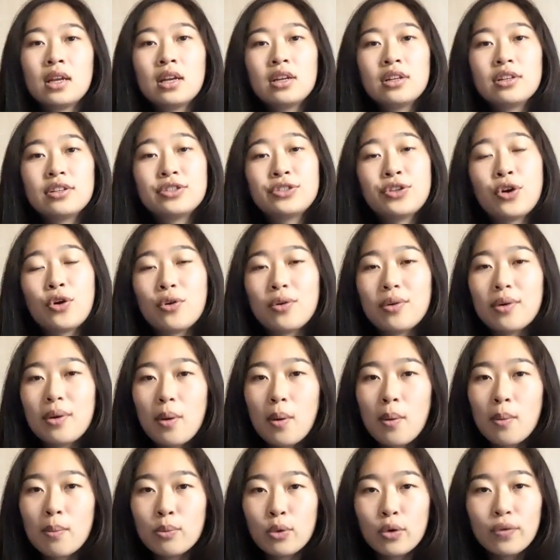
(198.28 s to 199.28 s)
So
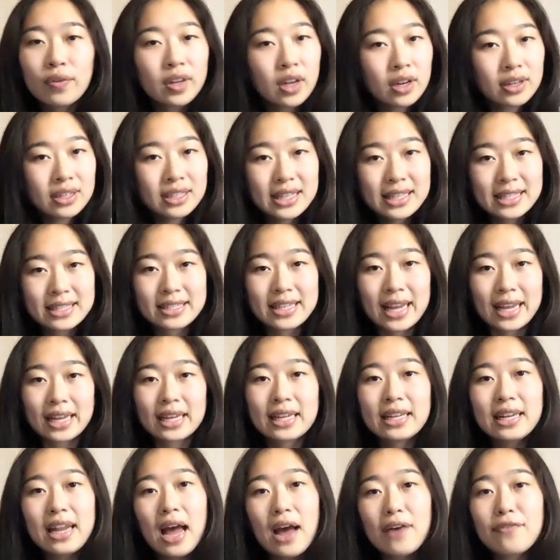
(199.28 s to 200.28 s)
moving on to the
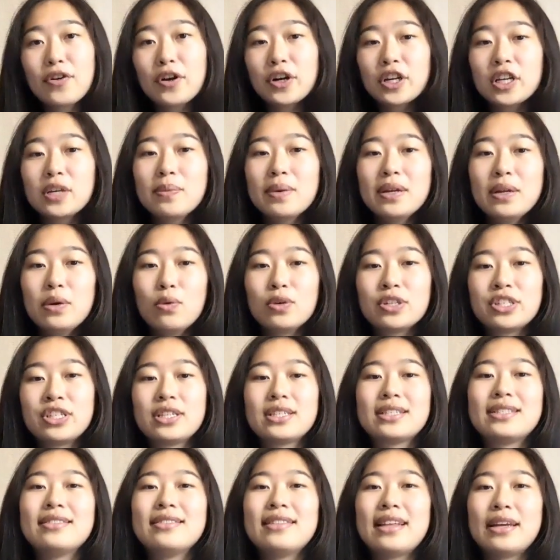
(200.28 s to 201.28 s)
second AF argument, which is
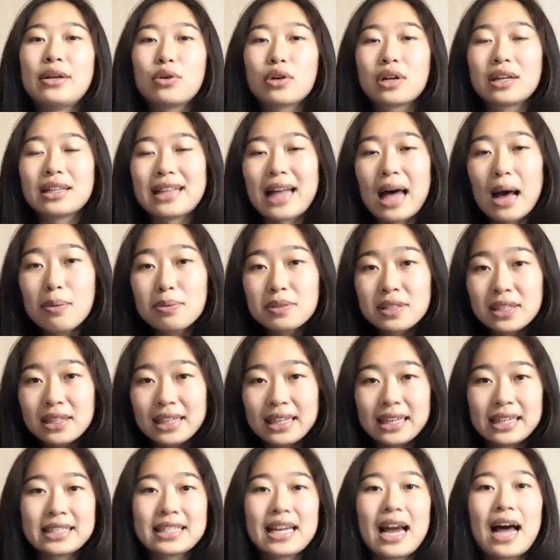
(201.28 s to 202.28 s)
NATO collapse
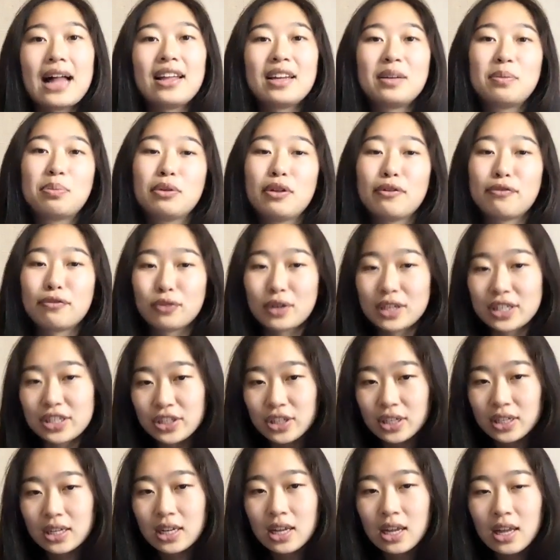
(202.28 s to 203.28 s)
leading to allied proliferation.
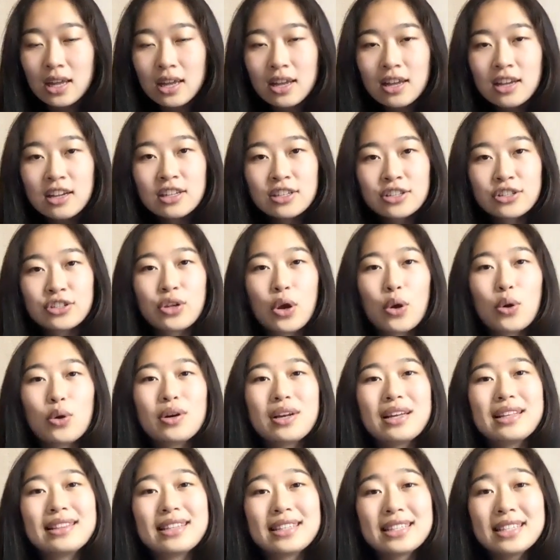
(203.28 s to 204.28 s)
So
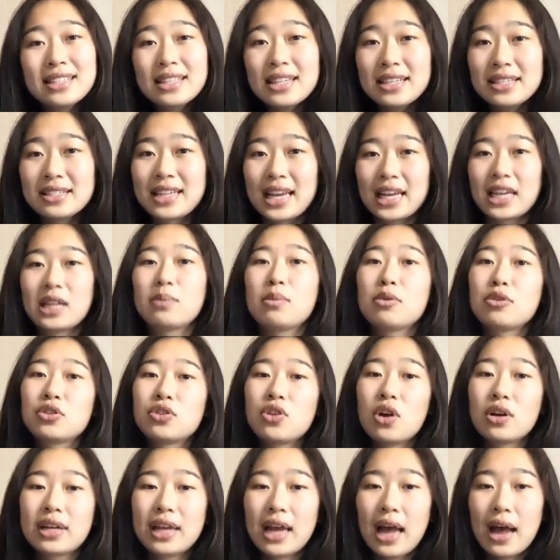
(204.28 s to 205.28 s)
this is the second most
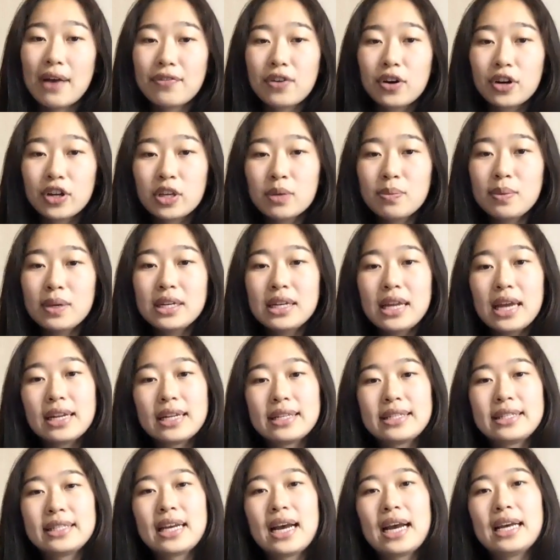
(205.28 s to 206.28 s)
stock AF argument, and it's
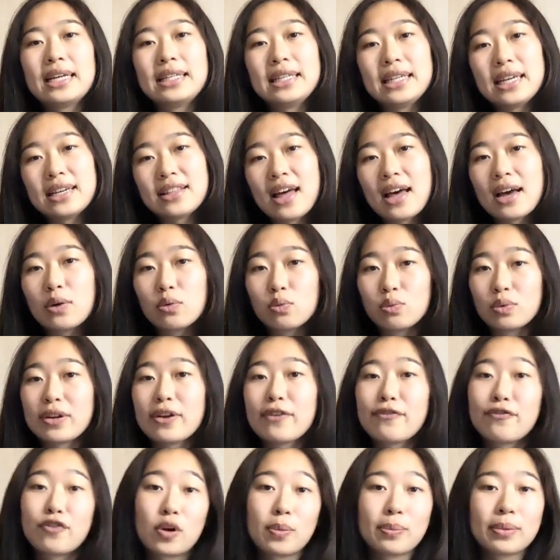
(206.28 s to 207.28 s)
the idea that
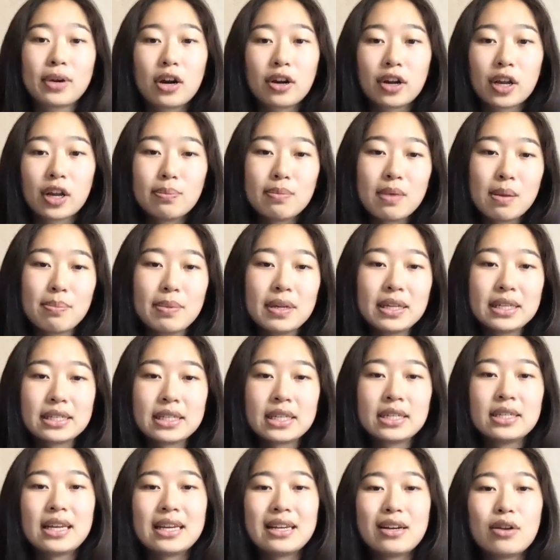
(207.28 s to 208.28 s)
reaffirming our commitment to
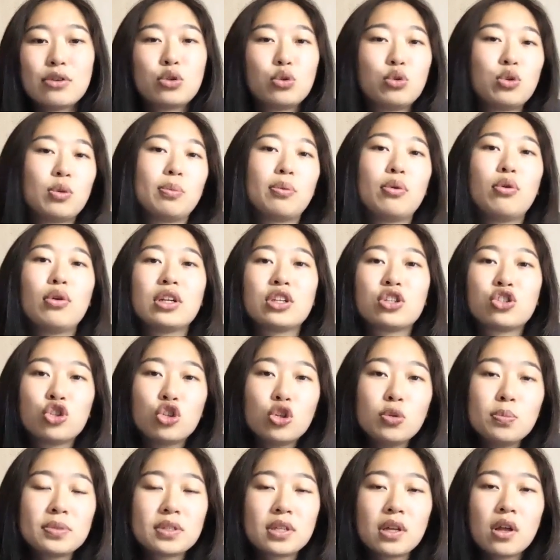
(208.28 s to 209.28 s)
NATO through deploying
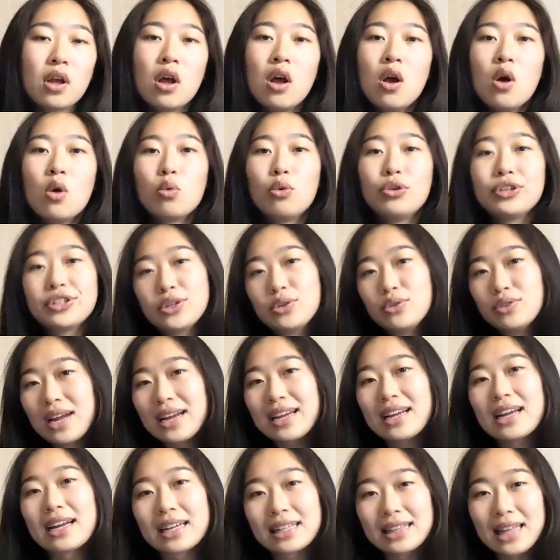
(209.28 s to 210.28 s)
troops will
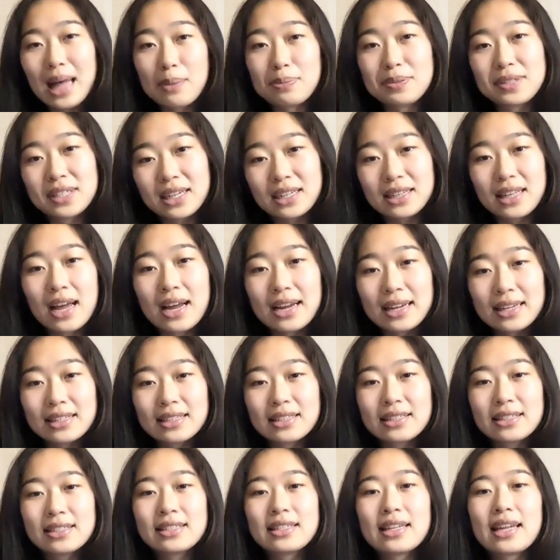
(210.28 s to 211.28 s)
unite a collapsing
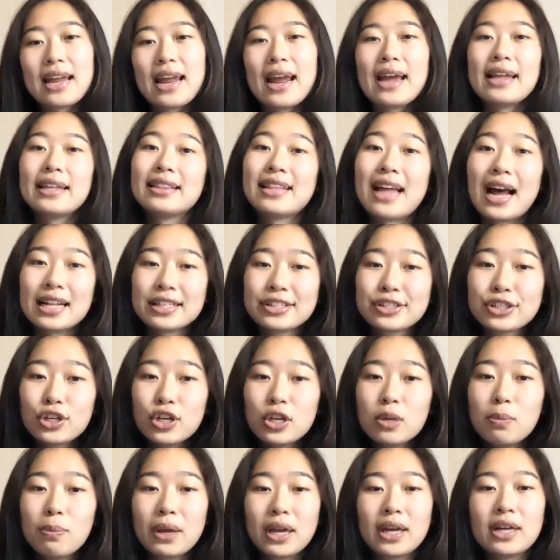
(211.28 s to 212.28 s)
alliance. And that's
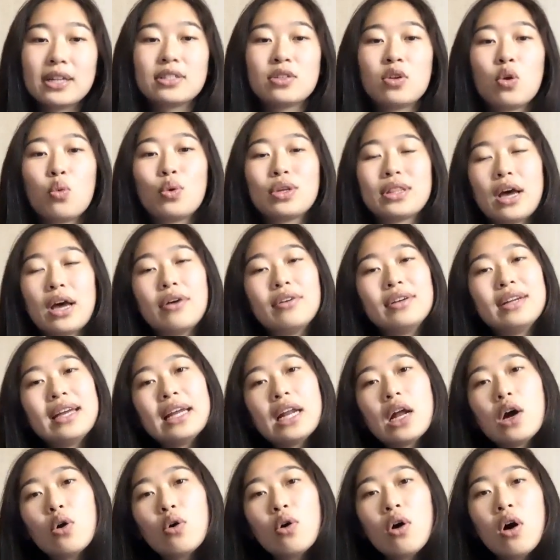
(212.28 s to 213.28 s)
good because without
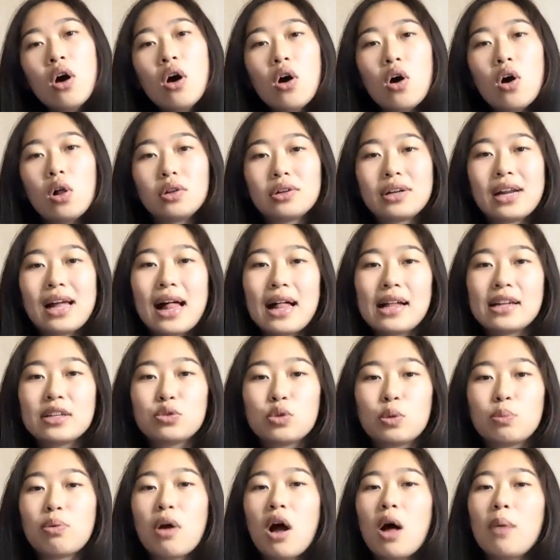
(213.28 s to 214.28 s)
NATO, all our allies
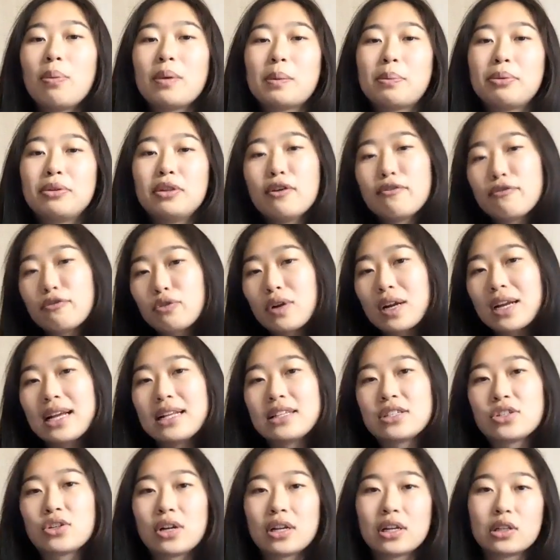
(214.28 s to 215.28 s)
would probably proliferate and
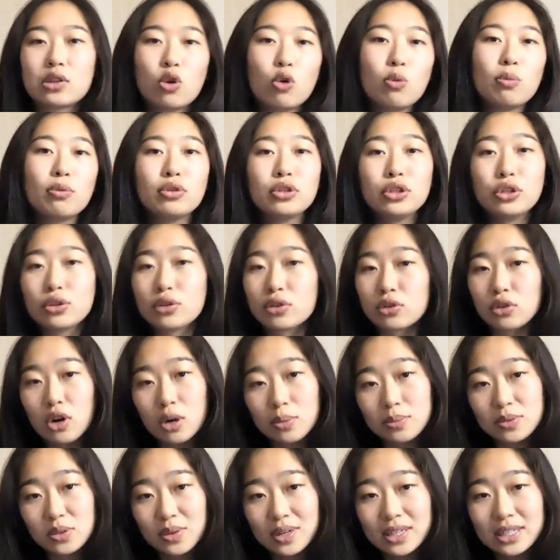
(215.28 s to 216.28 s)
start a global nuclear
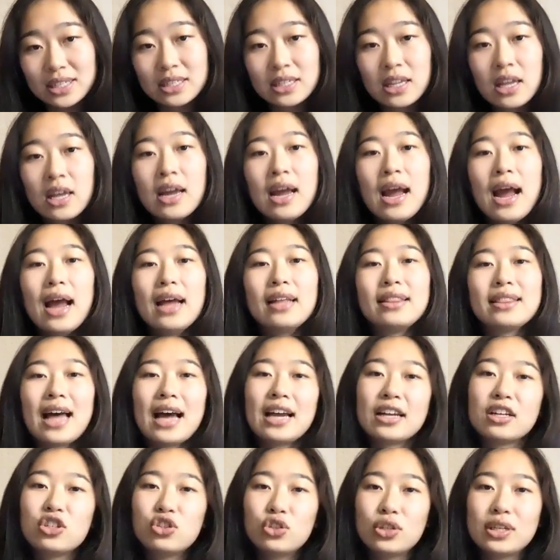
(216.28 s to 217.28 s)
arms race. And
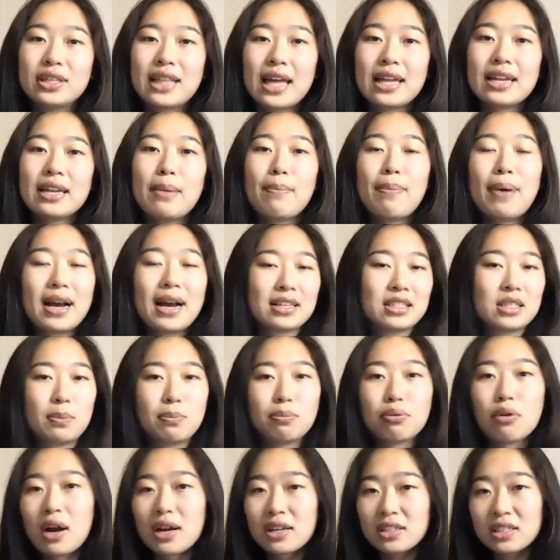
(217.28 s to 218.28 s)
that usually then impacts the
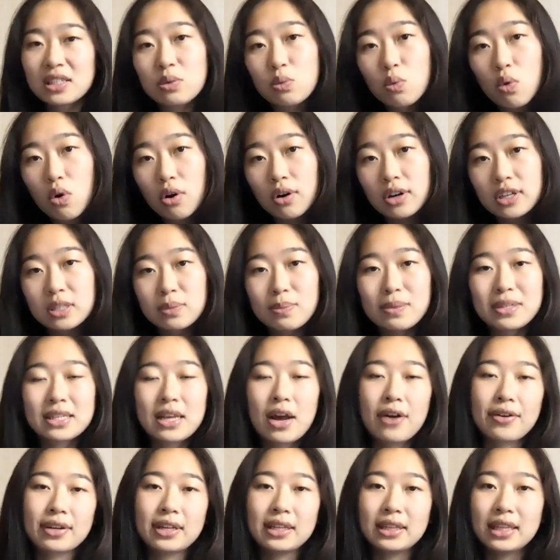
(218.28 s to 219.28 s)
proxy wars,
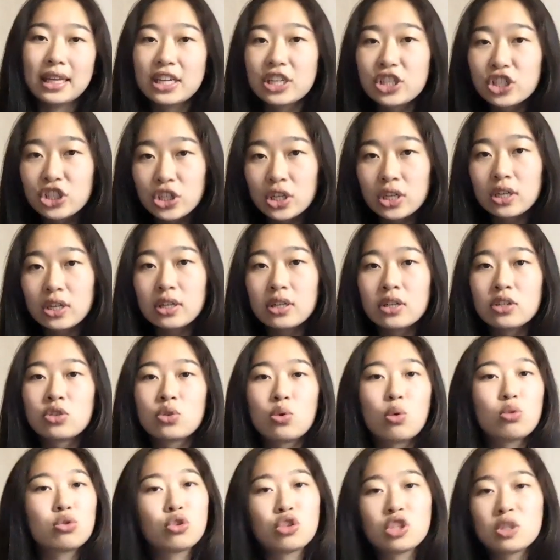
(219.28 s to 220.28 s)
miscalculation,
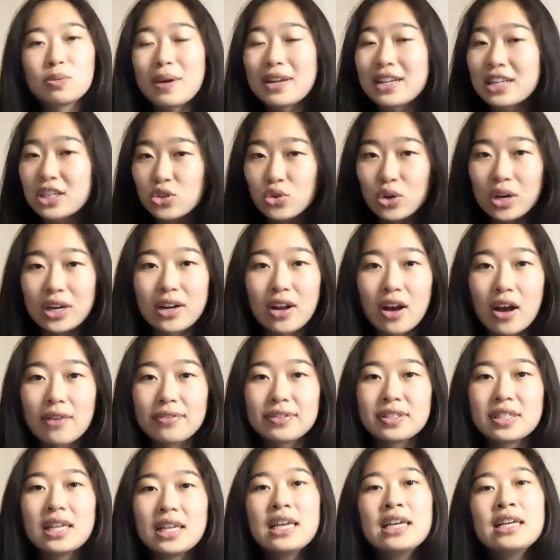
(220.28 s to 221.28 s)
social spending
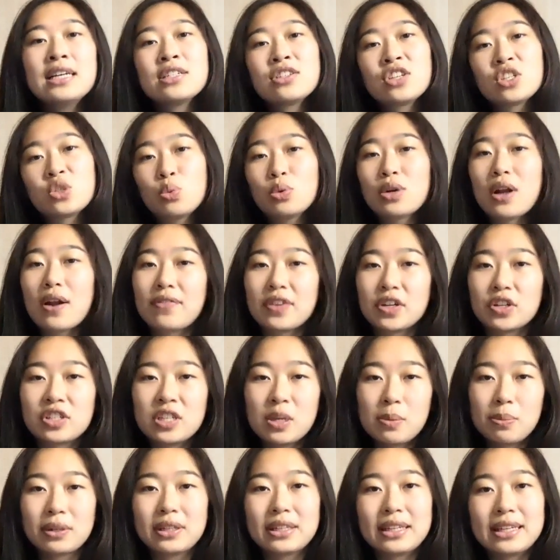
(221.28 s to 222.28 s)
trade-offs, just whatever you
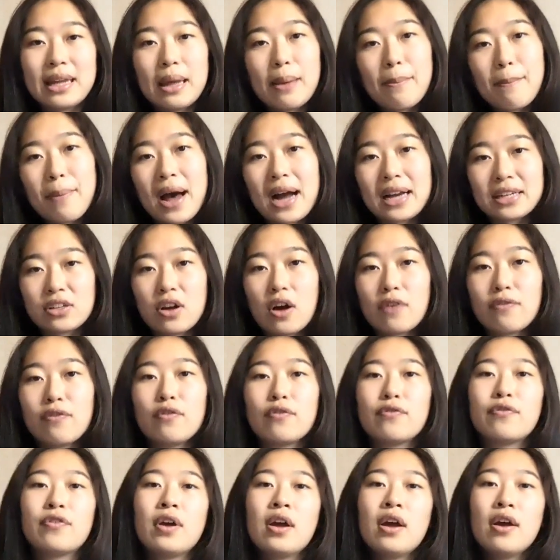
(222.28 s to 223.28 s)
typically impact off
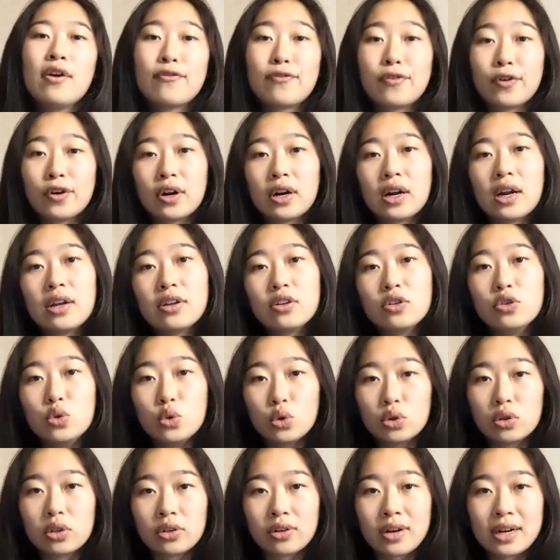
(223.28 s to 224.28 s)
of for
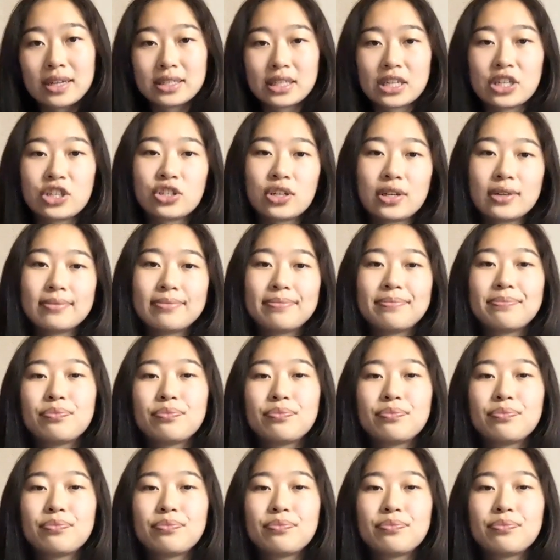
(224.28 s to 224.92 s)
nuclearization.